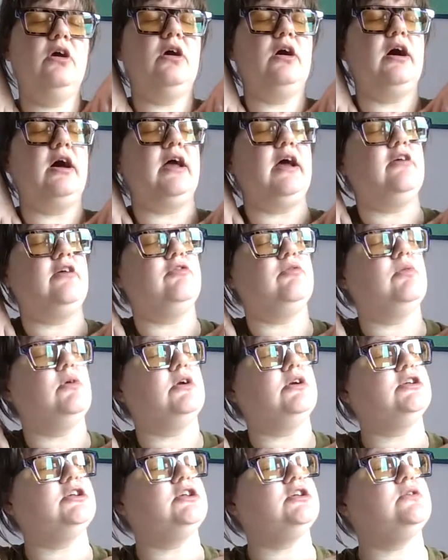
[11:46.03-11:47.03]
I have
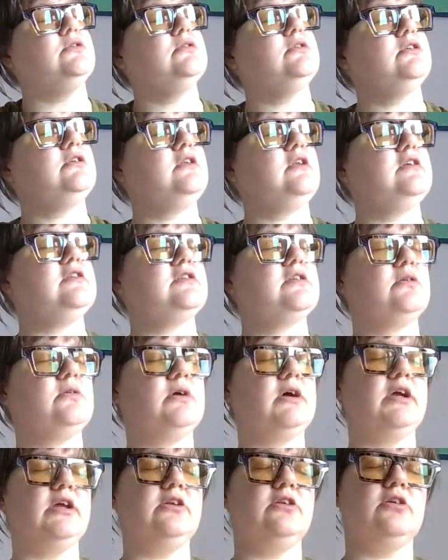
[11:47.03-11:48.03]
one shoulder that's
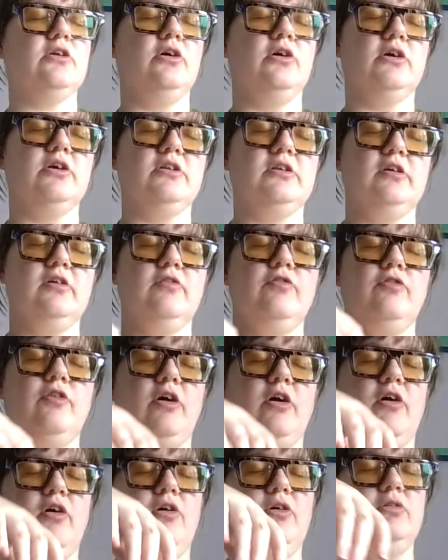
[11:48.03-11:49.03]
quite talkative
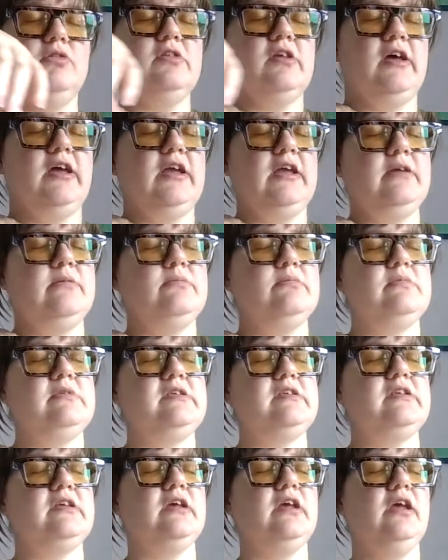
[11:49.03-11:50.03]
at all
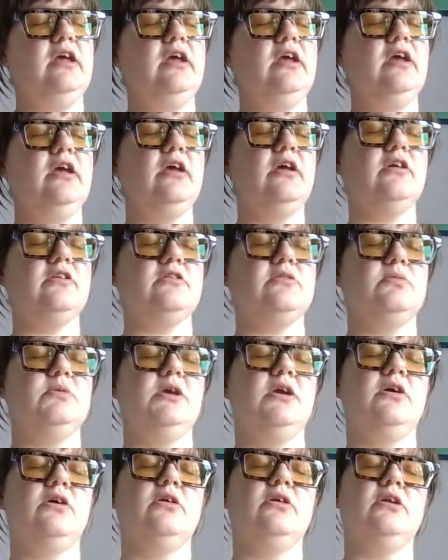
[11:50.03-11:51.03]
times. It's
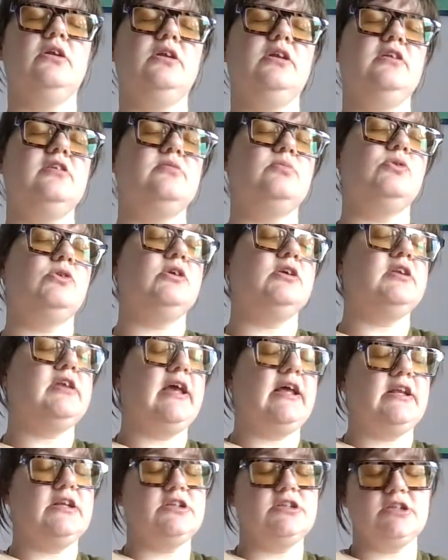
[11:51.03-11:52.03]
weaker and it needs more
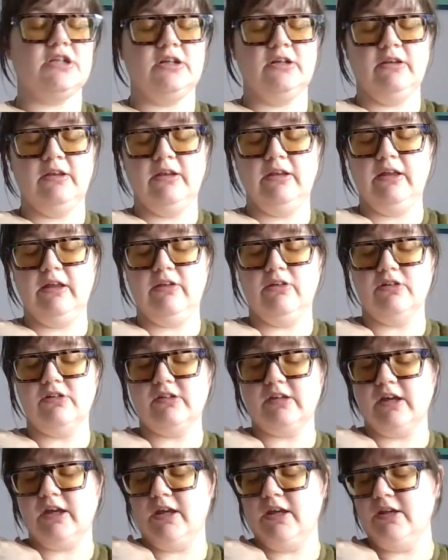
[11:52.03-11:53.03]
attention than the other
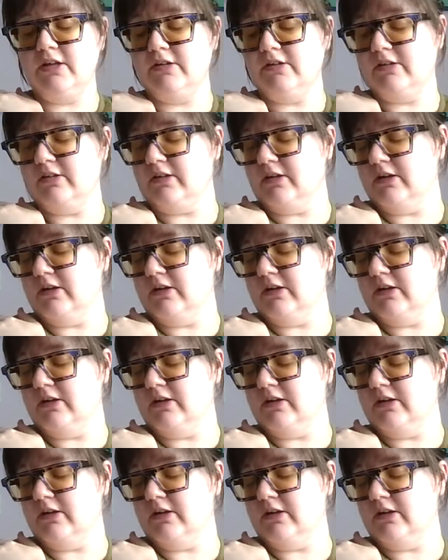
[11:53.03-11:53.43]
side.